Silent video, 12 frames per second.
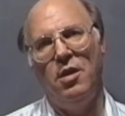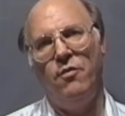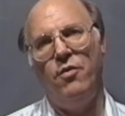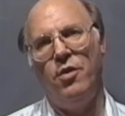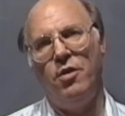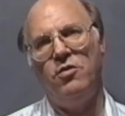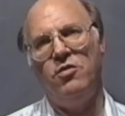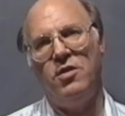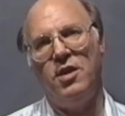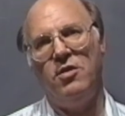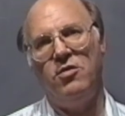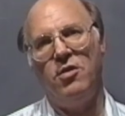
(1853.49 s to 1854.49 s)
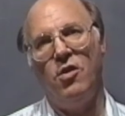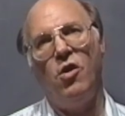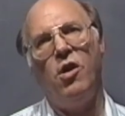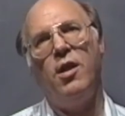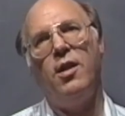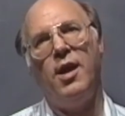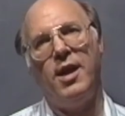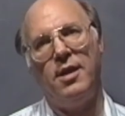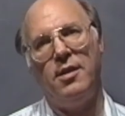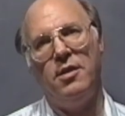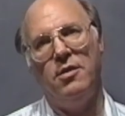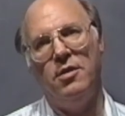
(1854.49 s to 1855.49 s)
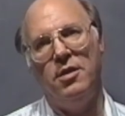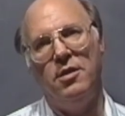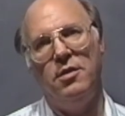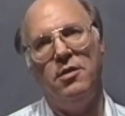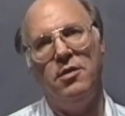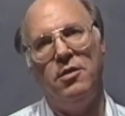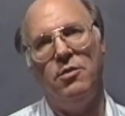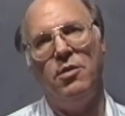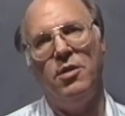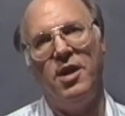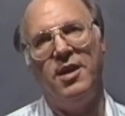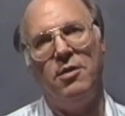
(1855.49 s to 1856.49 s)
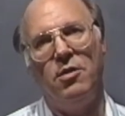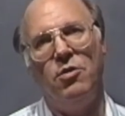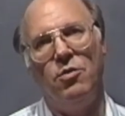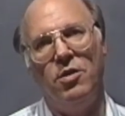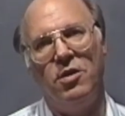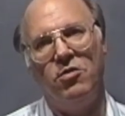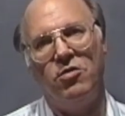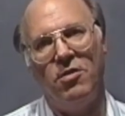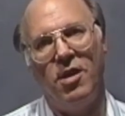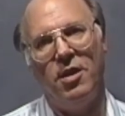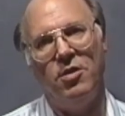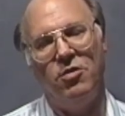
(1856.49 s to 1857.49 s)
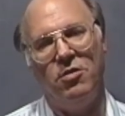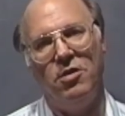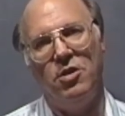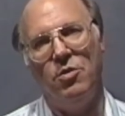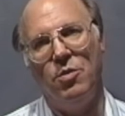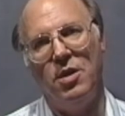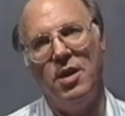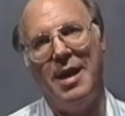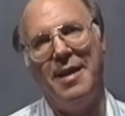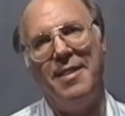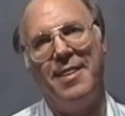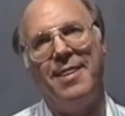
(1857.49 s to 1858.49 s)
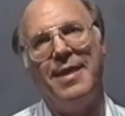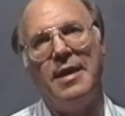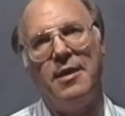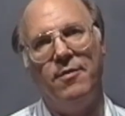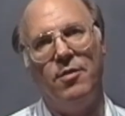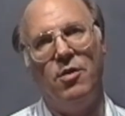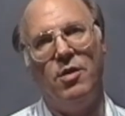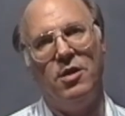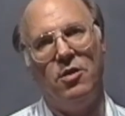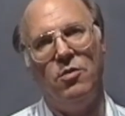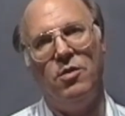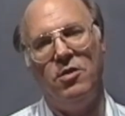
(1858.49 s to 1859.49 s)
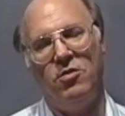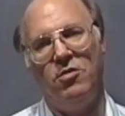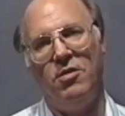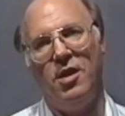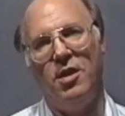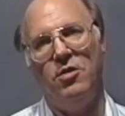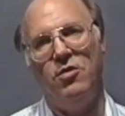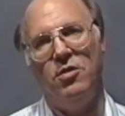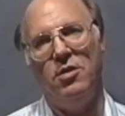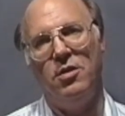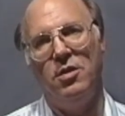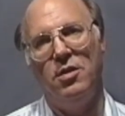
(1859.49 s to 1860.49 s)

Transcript: for those things, in all likelihood, you will not go to an astrologer, and you would not think of going to an astrologer.